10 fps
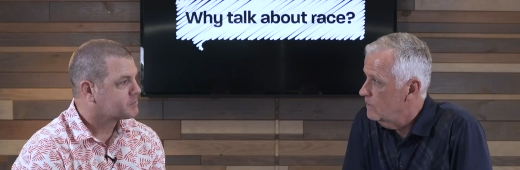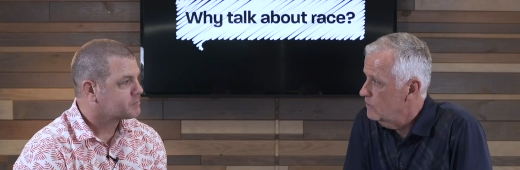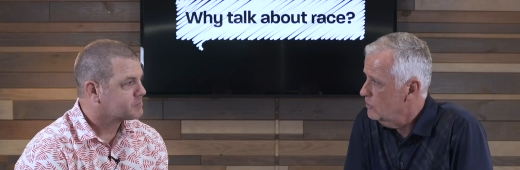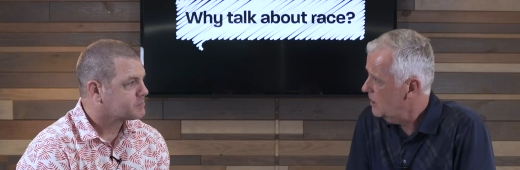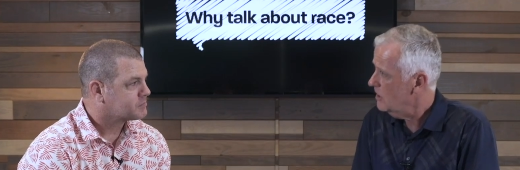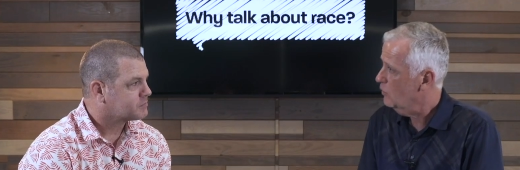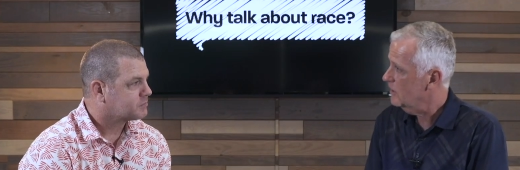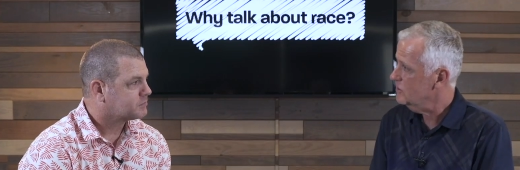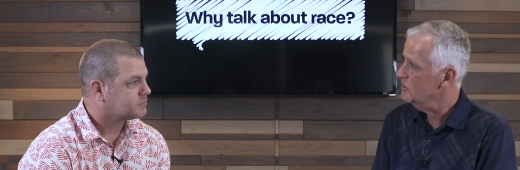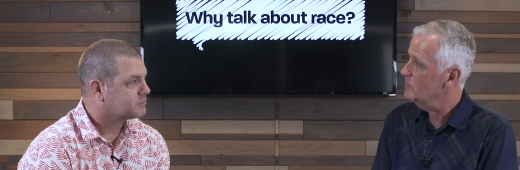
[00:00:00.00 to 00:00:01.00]
Speaker 1: you get any
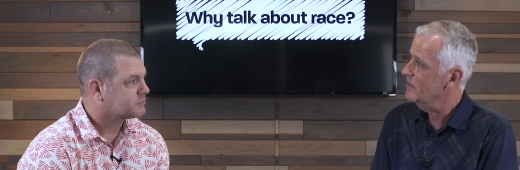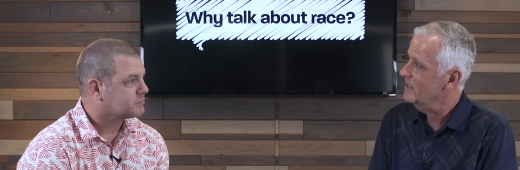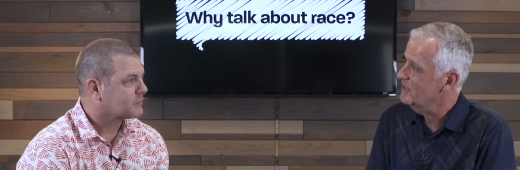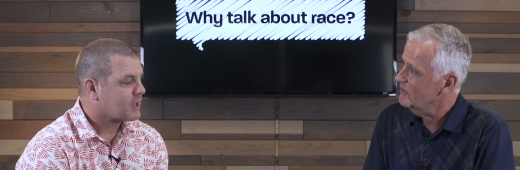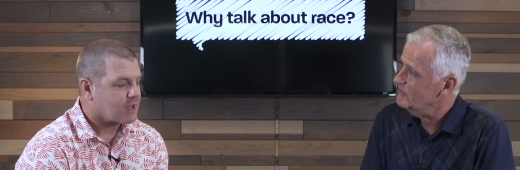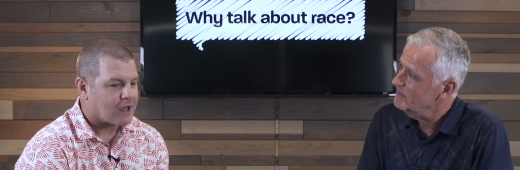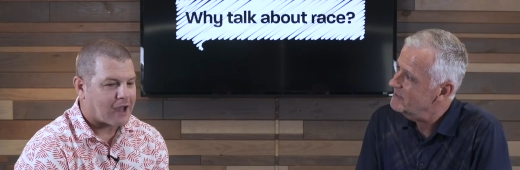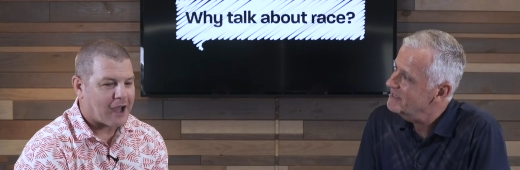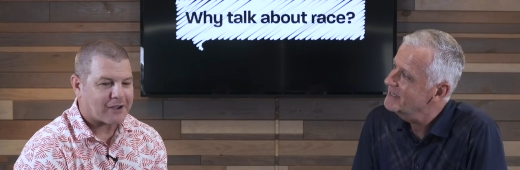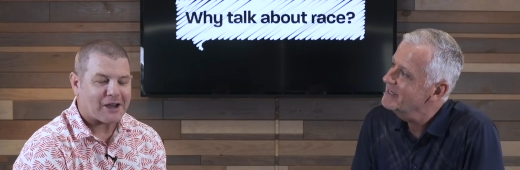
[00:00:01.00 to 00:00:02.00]
questions about that, Dustin?
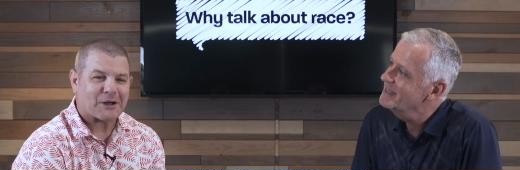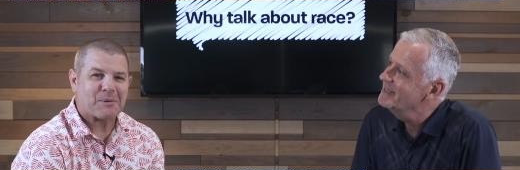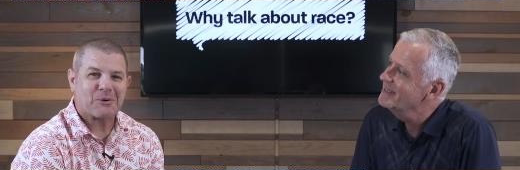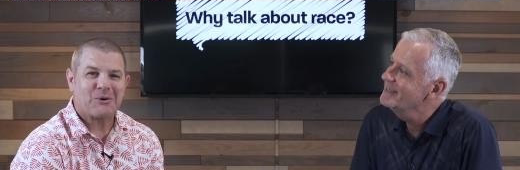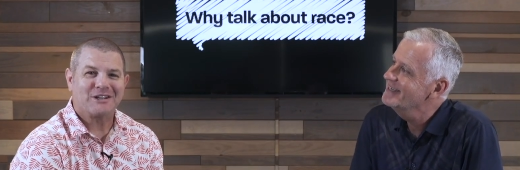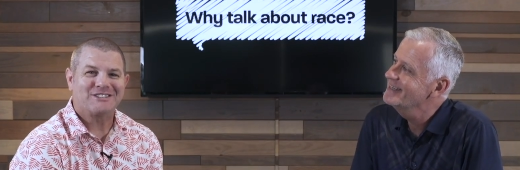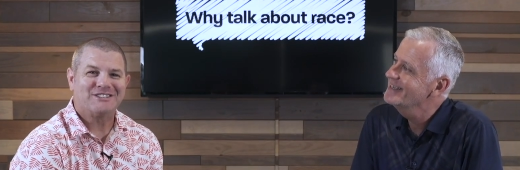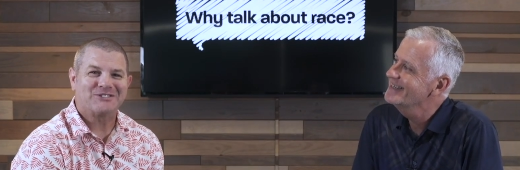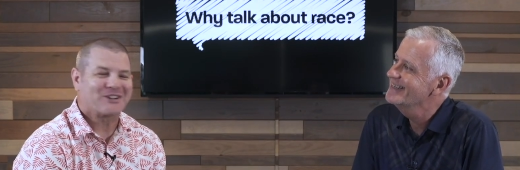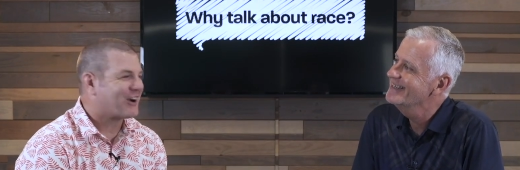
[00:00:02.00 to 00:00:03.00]
I
Speaker 2: got a couple
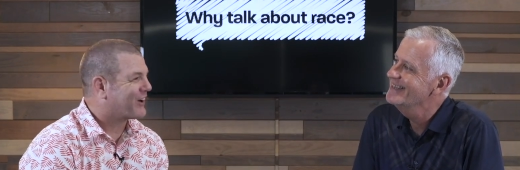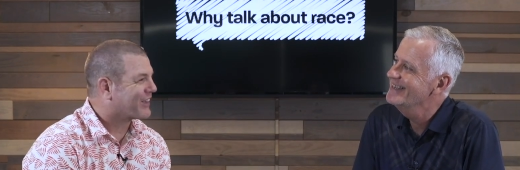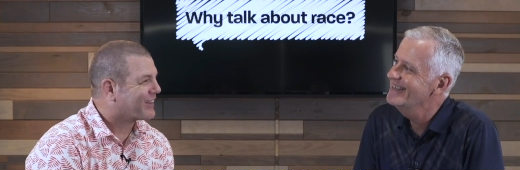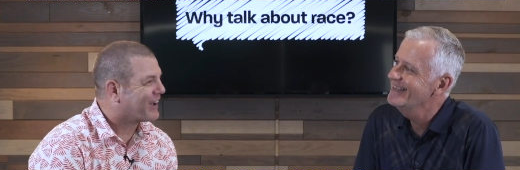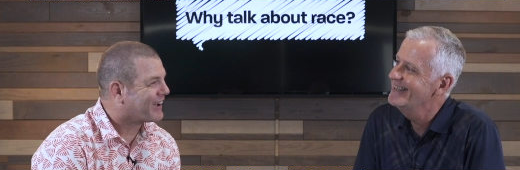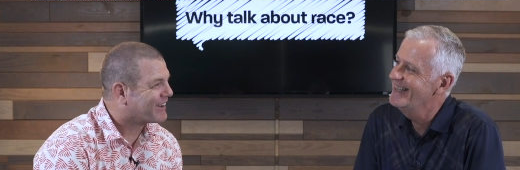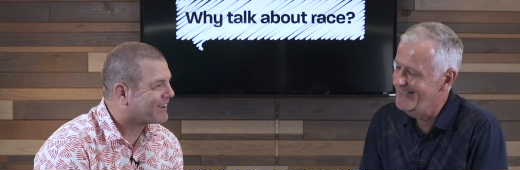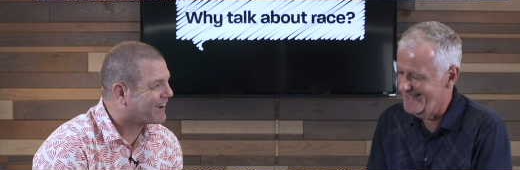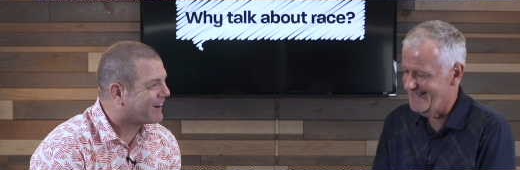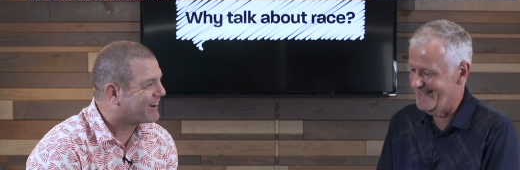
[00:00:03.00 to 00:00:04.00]
questions regarding that.
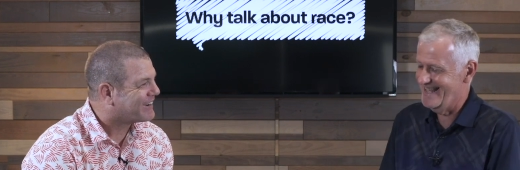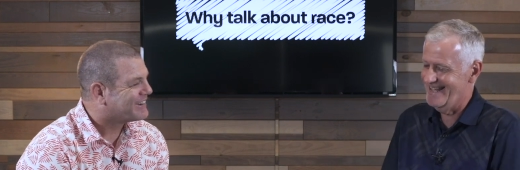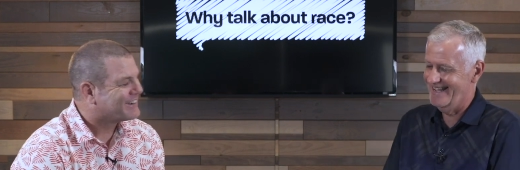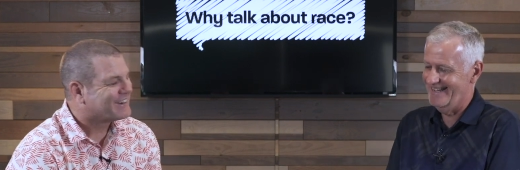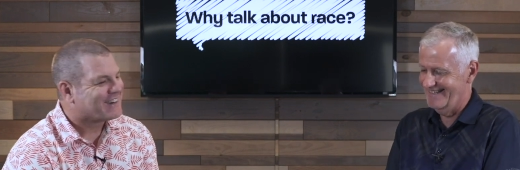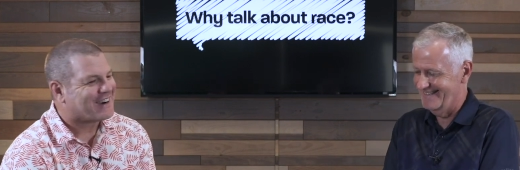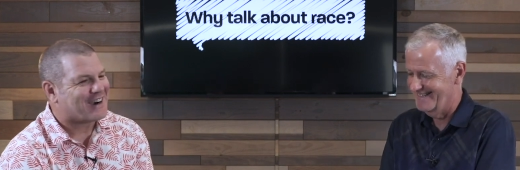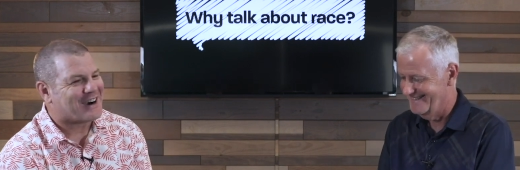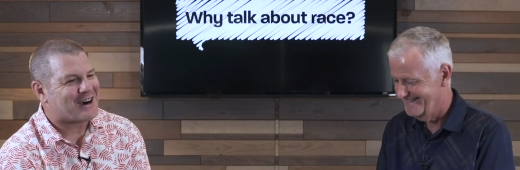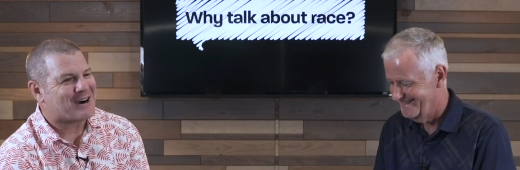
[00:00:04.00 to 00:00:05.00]
Speaker 1: Yeah.
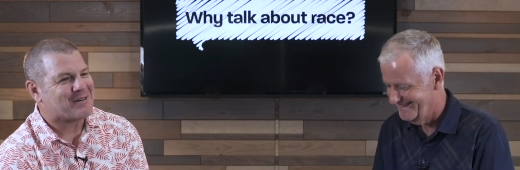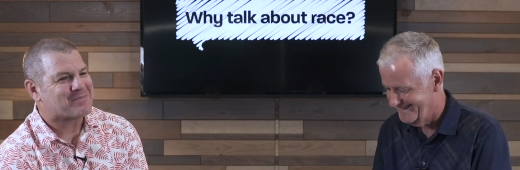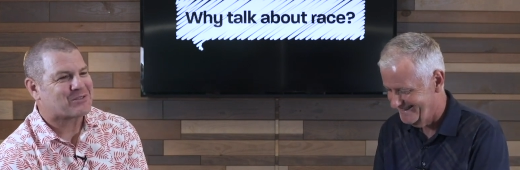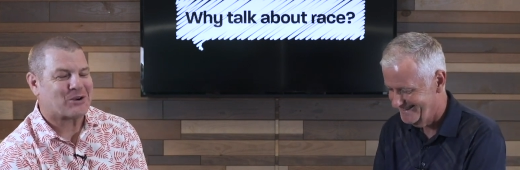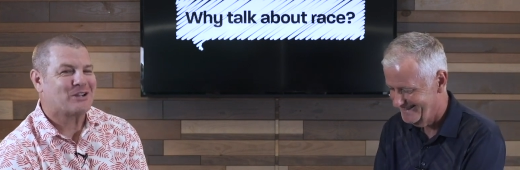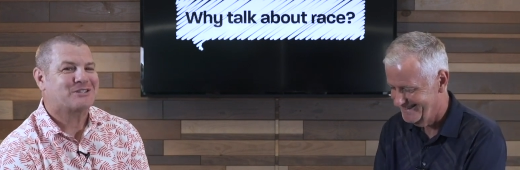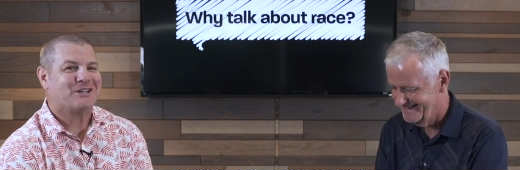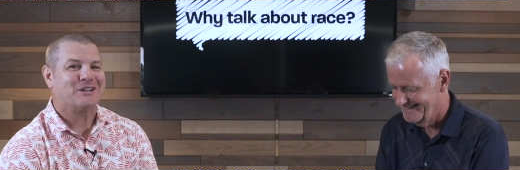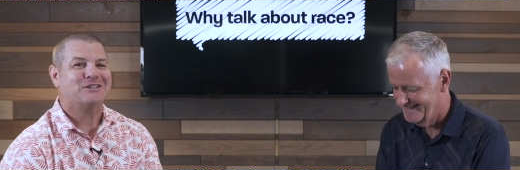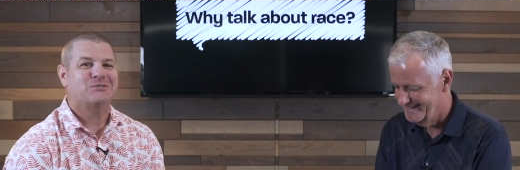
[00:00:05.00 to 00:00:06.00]
Speaker 2: um, so here's
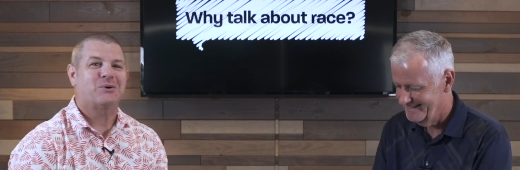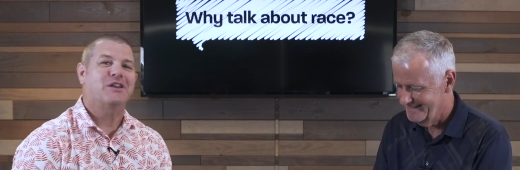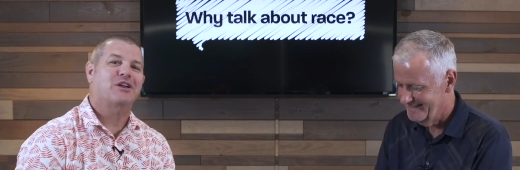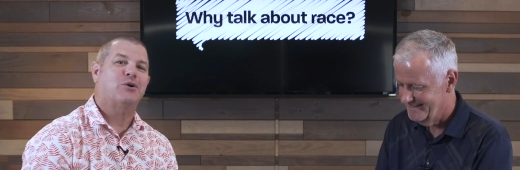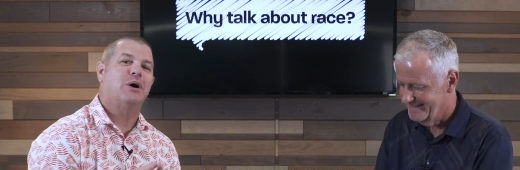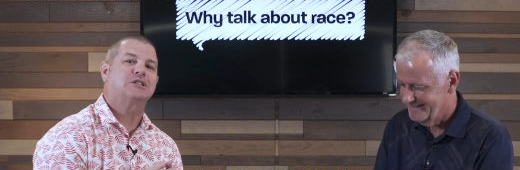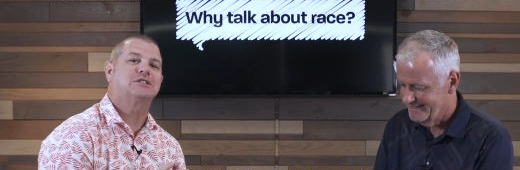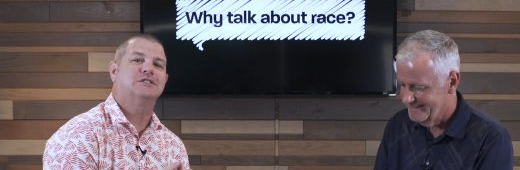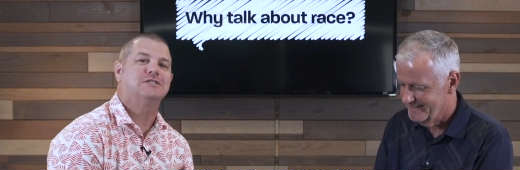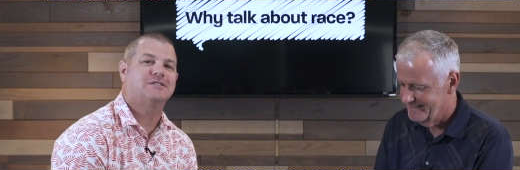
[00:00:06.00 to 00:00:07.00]
here's one of the
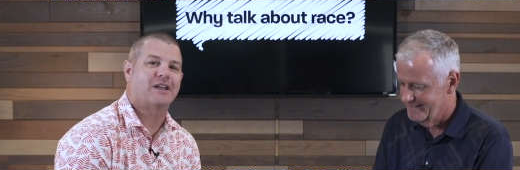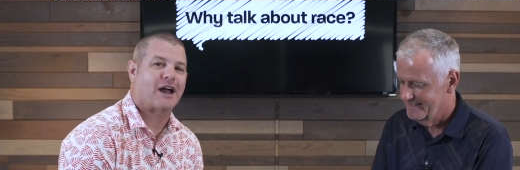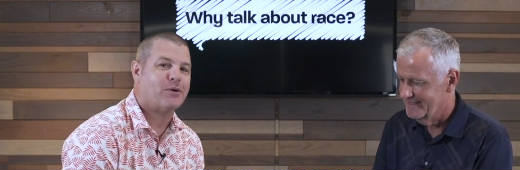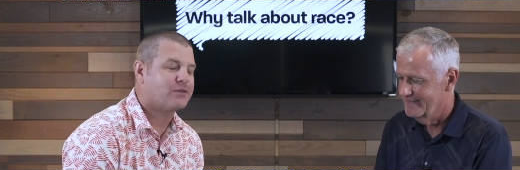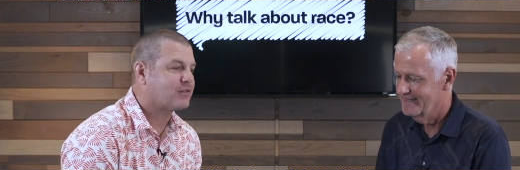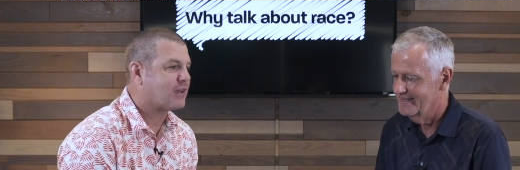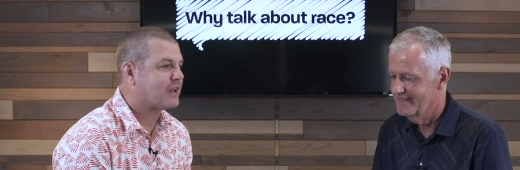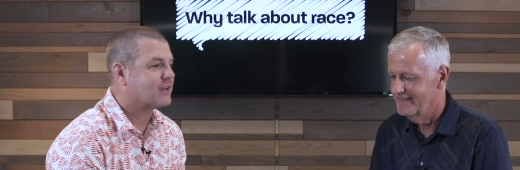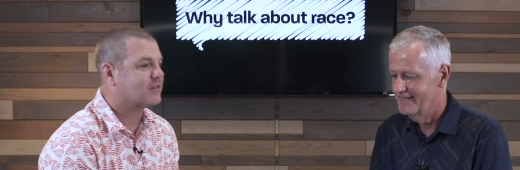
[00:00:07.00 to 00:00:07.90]
questions that I would say